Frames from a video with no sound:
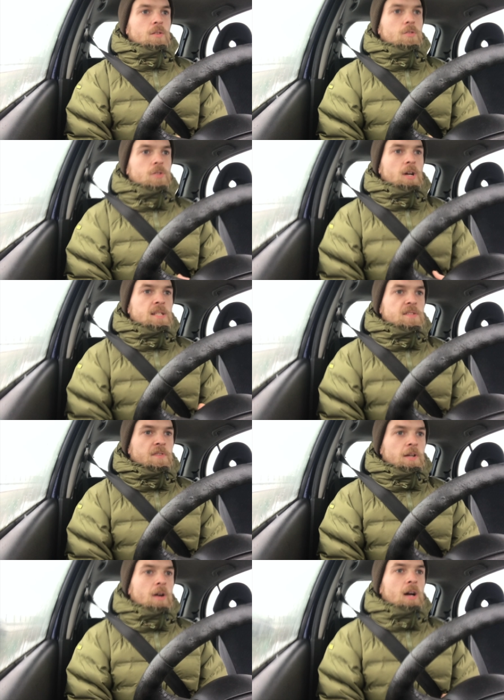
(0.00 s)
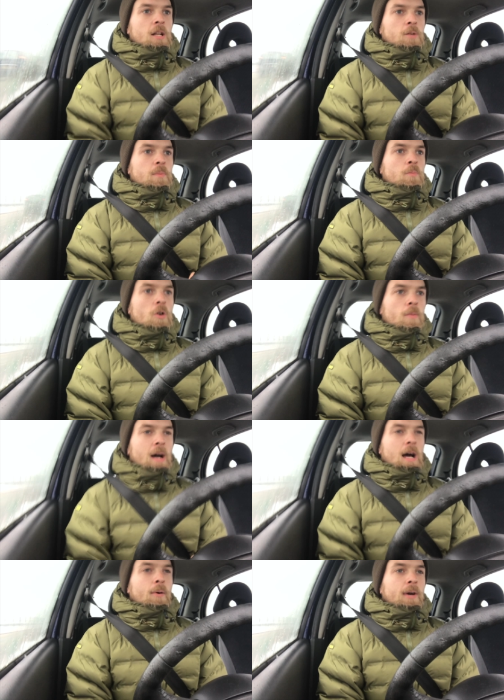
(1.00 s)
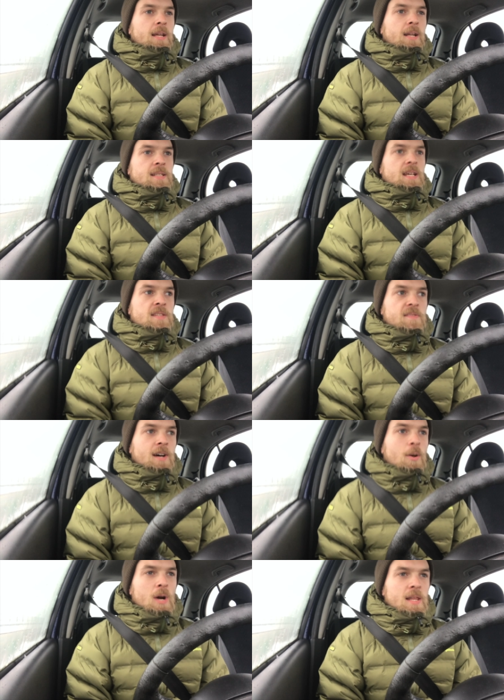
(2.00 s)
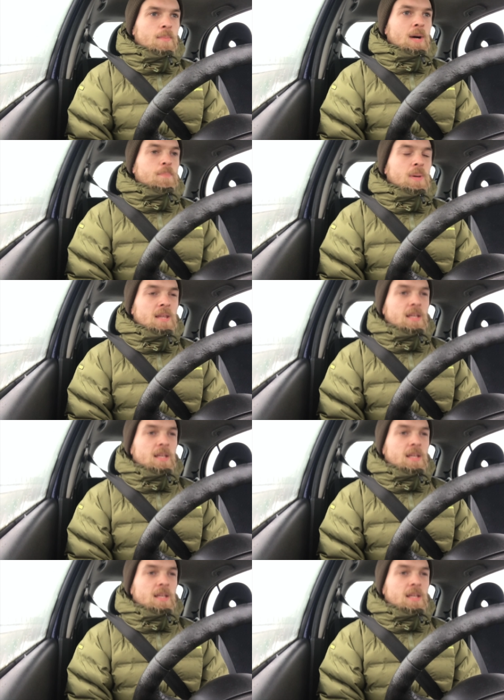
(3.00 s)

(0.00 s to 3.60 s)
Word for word: trying to figure out a little bit more about how I can identify where they might be.